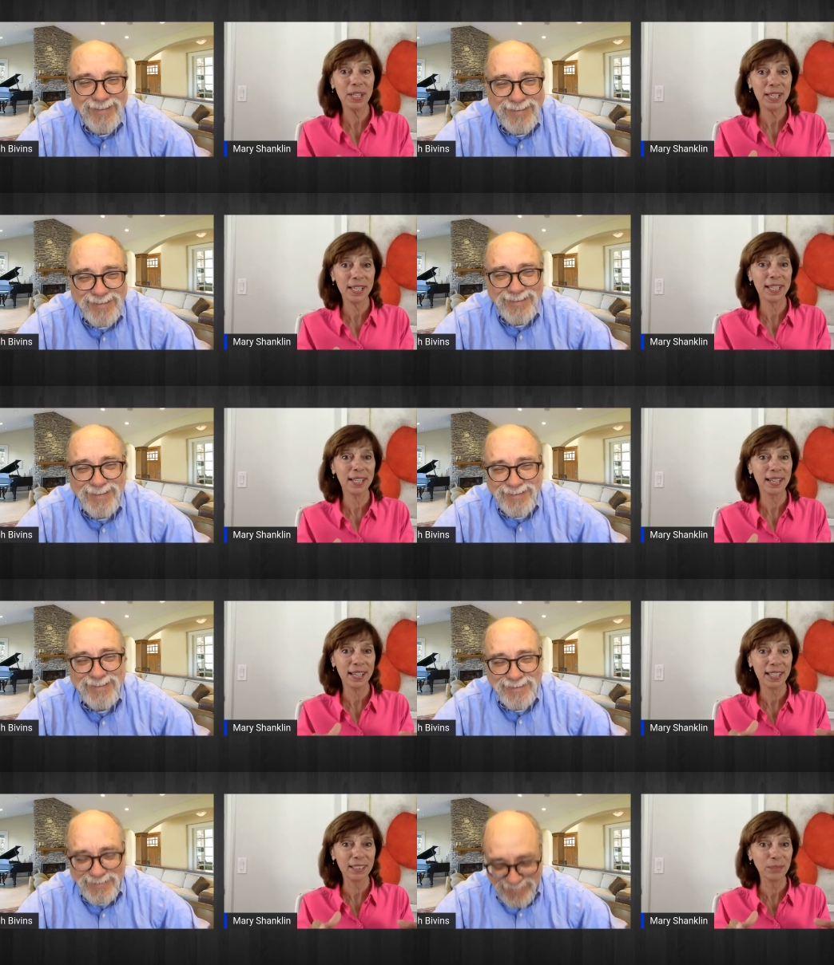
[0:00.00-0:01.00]
Speaker 1: in.
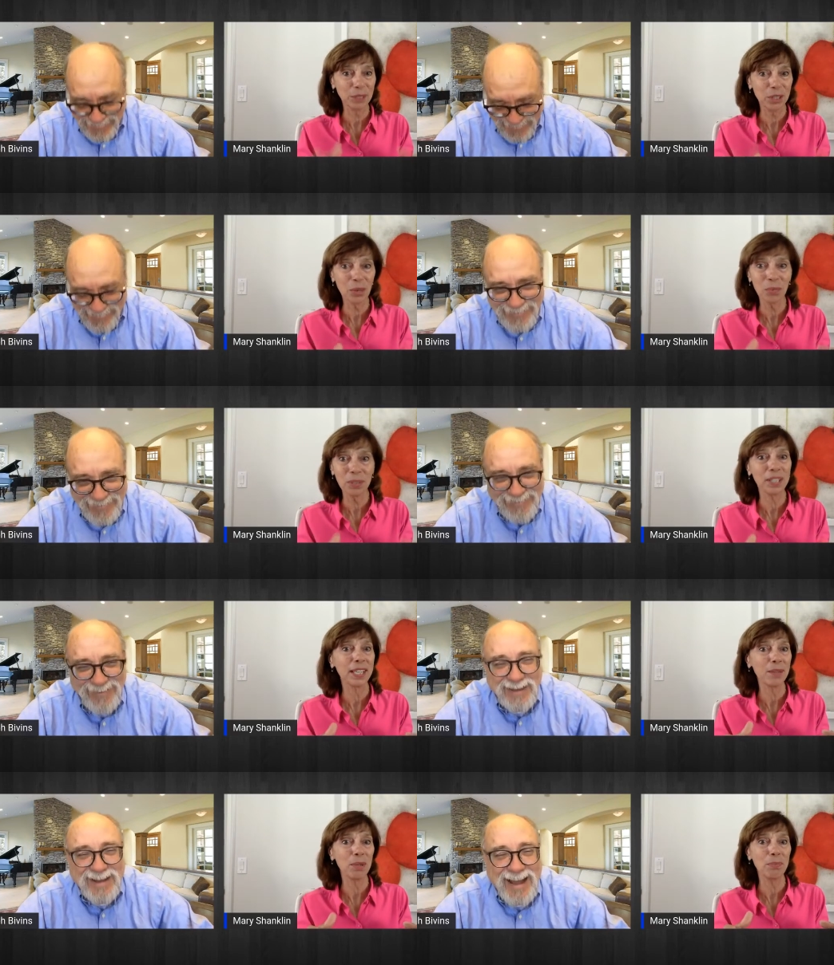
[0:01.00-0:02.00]
Uh, you know,
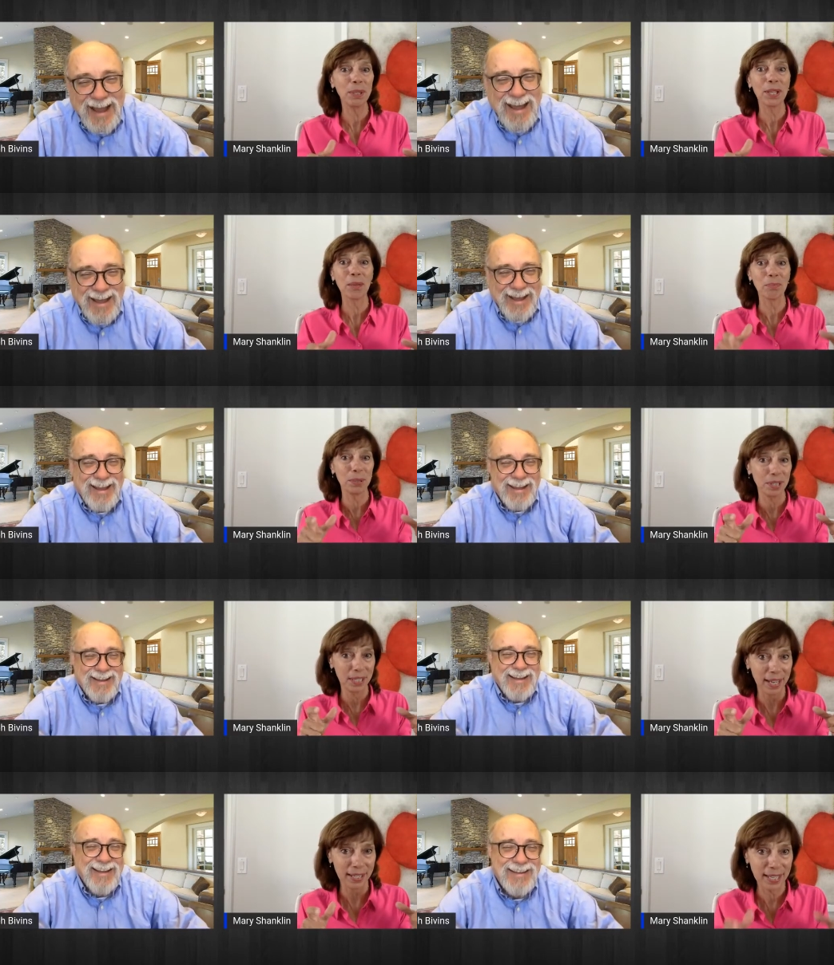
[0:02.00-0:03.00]
really, it would be like
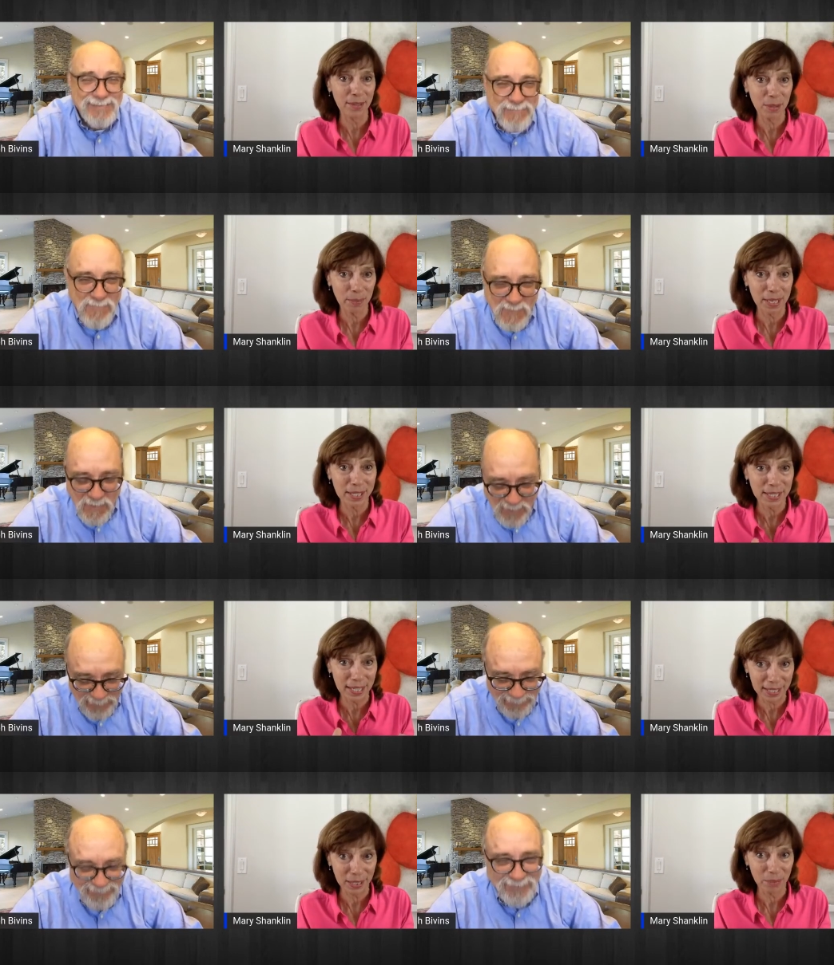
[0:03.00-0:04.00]
putting a Navy base
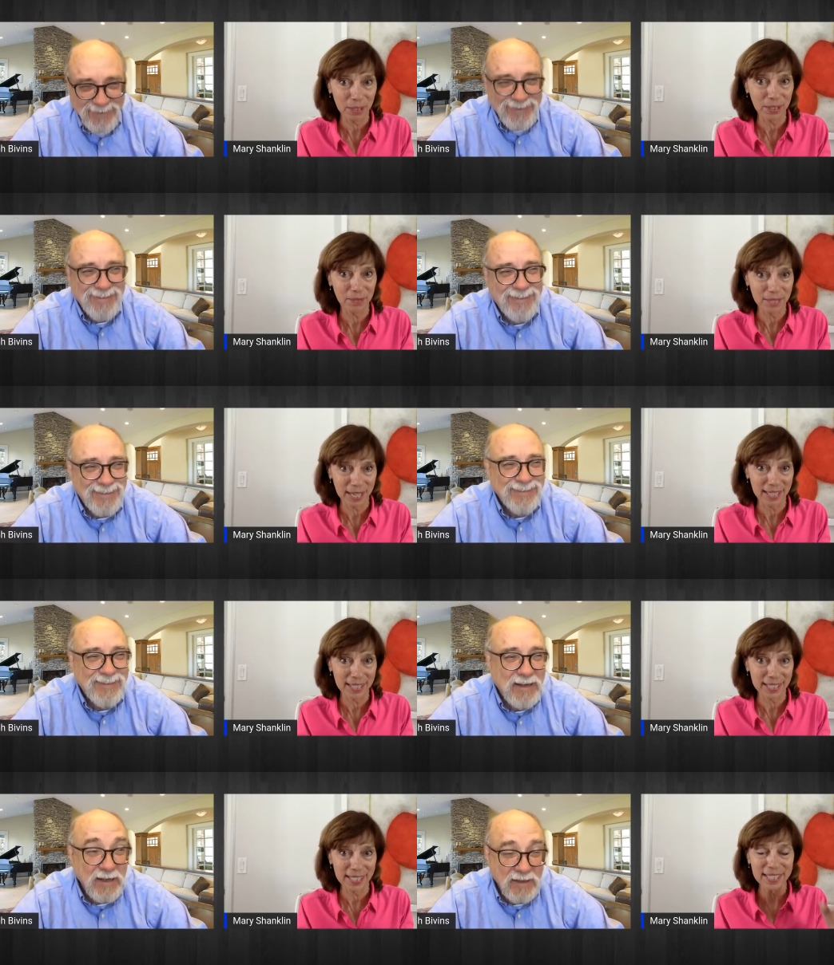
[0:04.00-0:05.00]
in the middle of
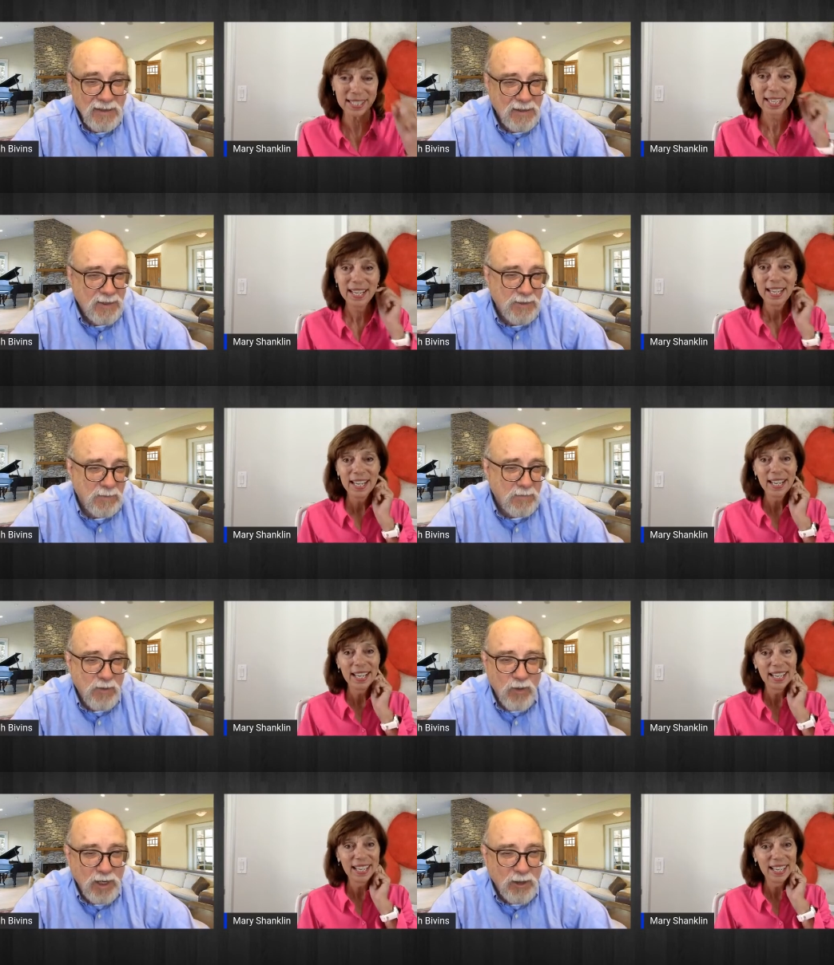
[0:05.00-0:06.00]
Texas.
Speaker 2: We should put
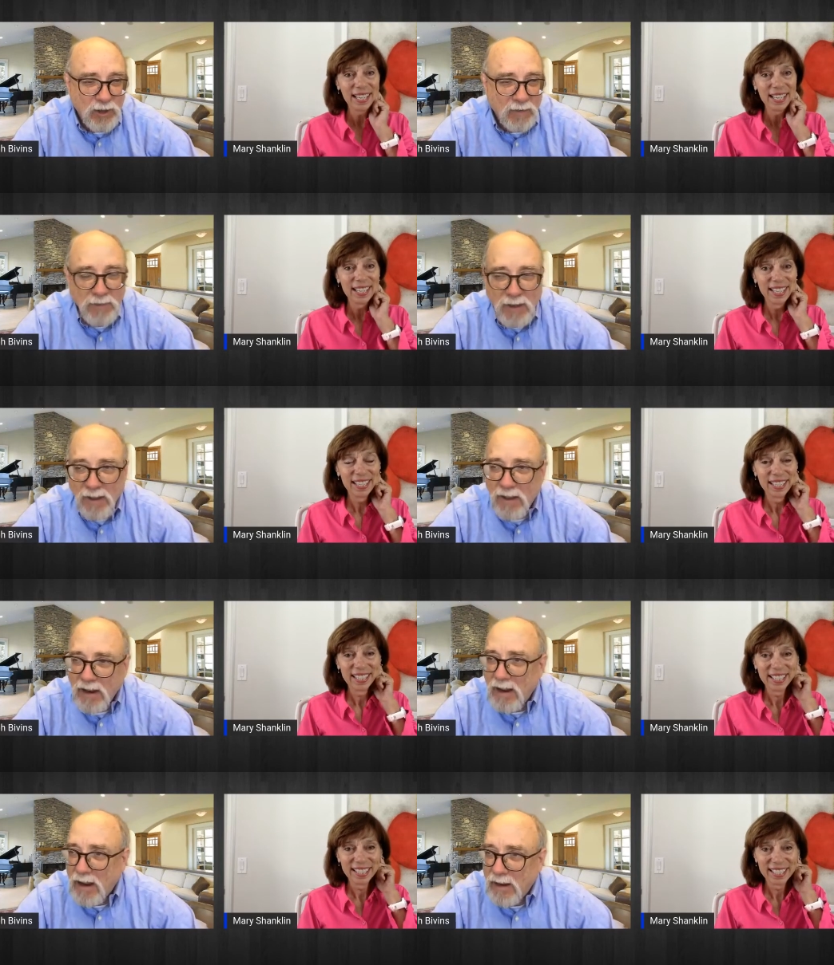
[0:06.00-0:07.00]
one in
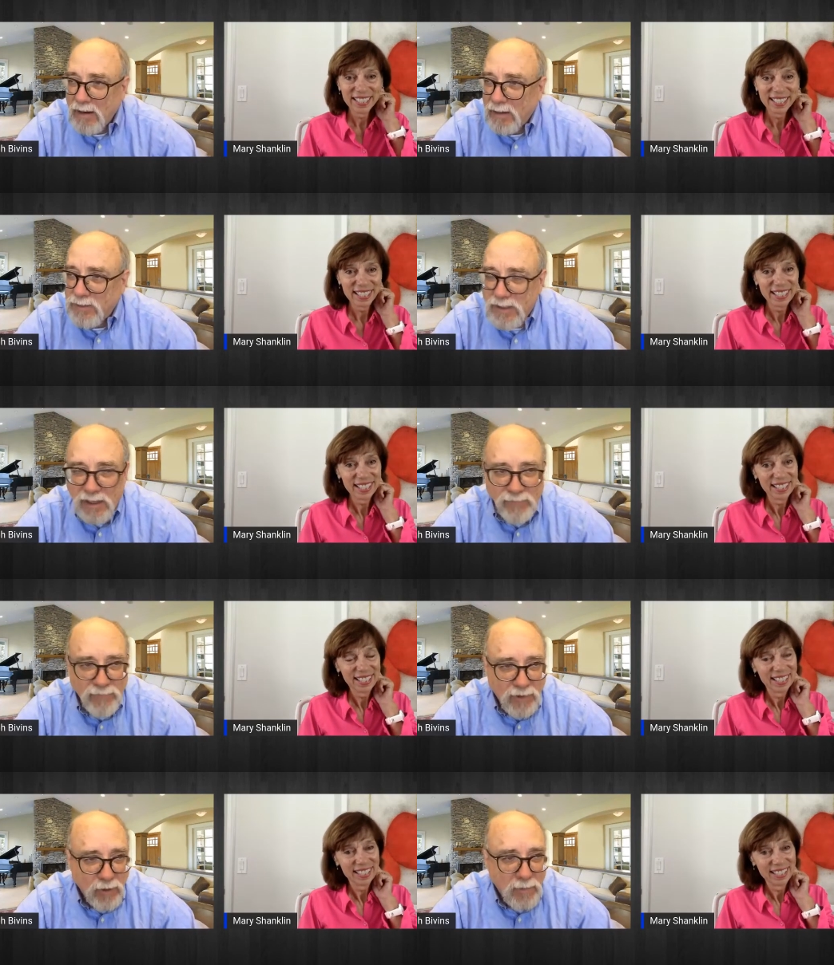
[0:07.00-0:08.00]
a, outside of
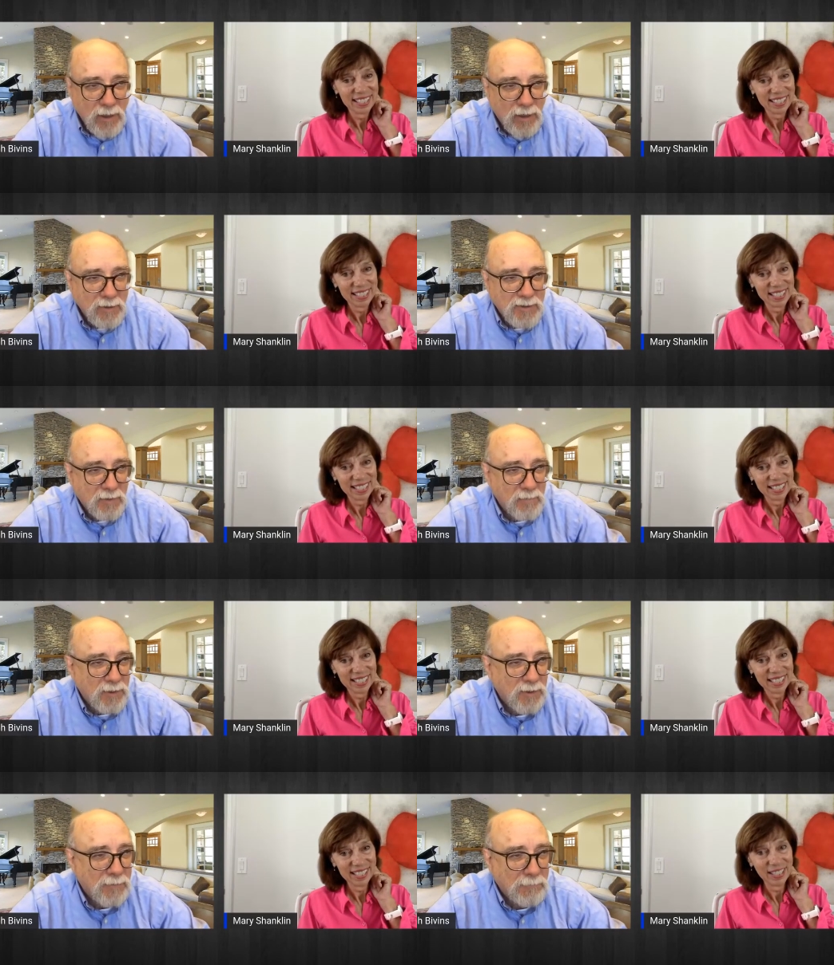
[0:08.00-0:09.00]
Omaha or
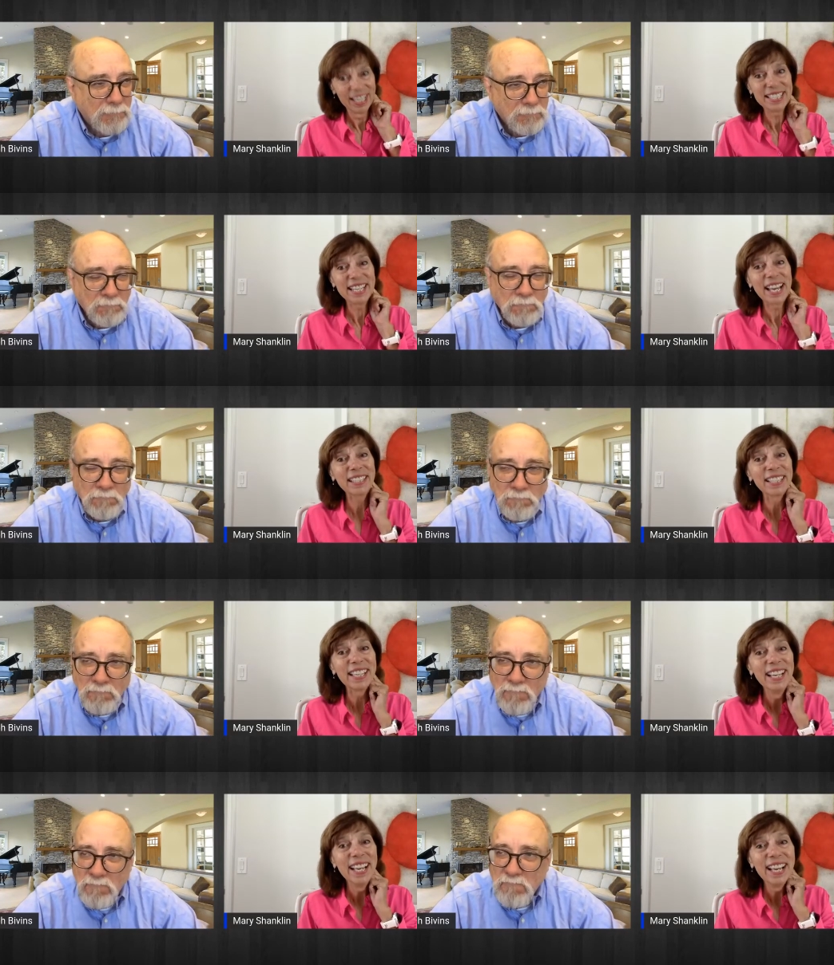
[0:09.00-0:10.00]
something.
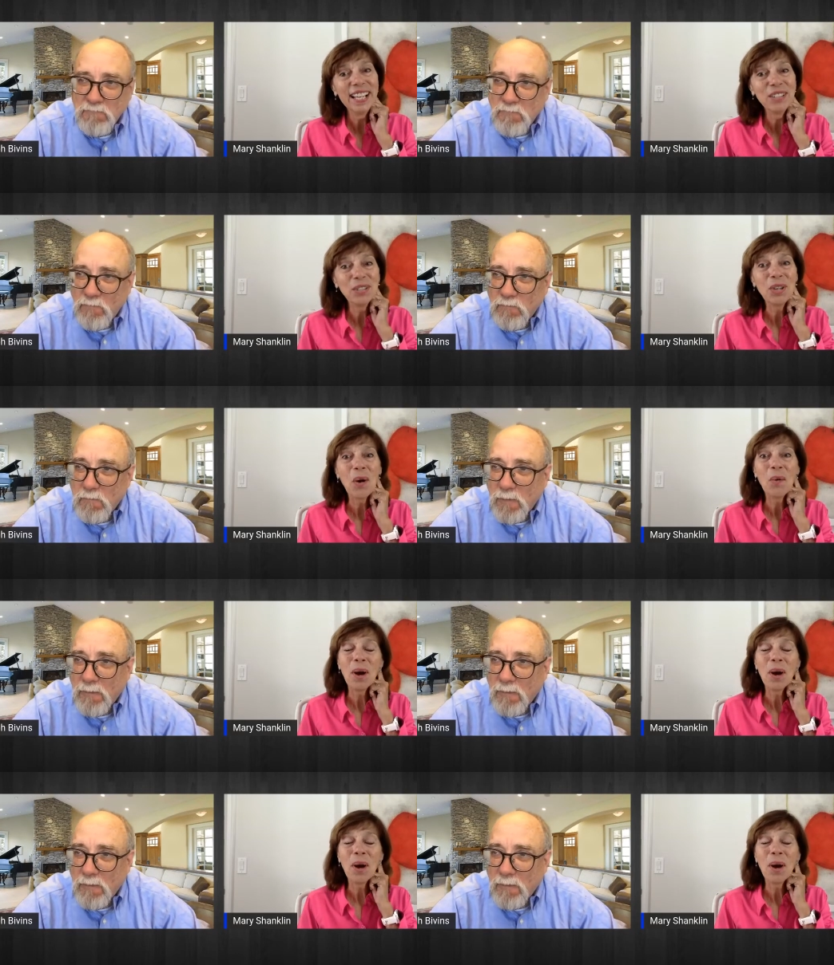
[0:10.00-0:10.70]
Speaker 1: Exactly. And so,